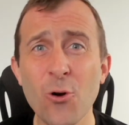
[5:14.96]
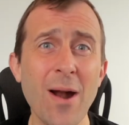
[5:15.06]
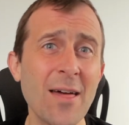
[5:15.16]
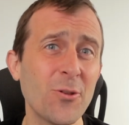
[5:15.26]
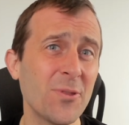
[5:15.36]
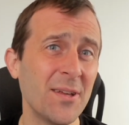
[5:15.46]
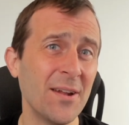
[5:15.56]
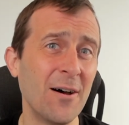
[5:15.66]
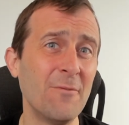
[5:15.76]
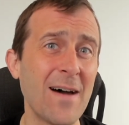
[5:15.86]
rather
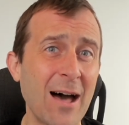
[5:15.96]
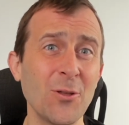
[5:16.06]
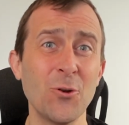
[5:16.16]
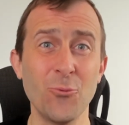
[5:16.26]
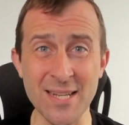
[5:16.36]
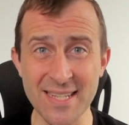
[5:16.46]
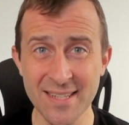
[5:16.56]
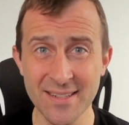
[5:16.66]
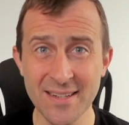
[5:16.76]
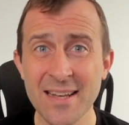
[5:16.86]
than a valid
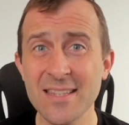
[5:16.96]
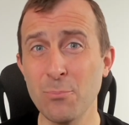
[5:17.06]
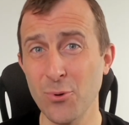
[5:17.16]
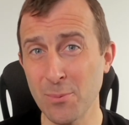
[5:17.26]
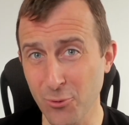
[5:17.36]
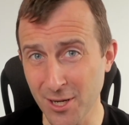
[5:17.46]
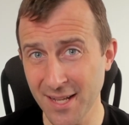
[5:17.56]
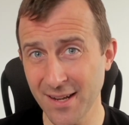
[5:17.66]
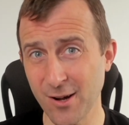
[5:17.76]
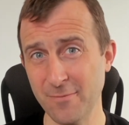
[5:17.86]
reason to be
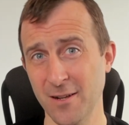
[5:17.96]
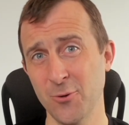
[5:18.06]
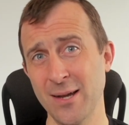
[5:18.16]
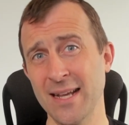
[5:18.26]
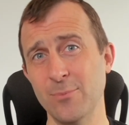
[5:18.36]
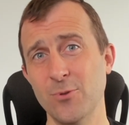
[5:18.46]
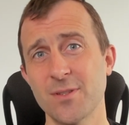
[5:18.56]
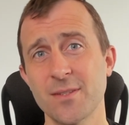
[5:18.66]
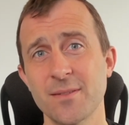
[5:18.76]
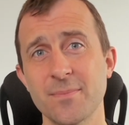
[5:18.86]
breeding our fellow
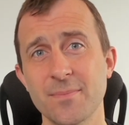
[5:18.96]
animals.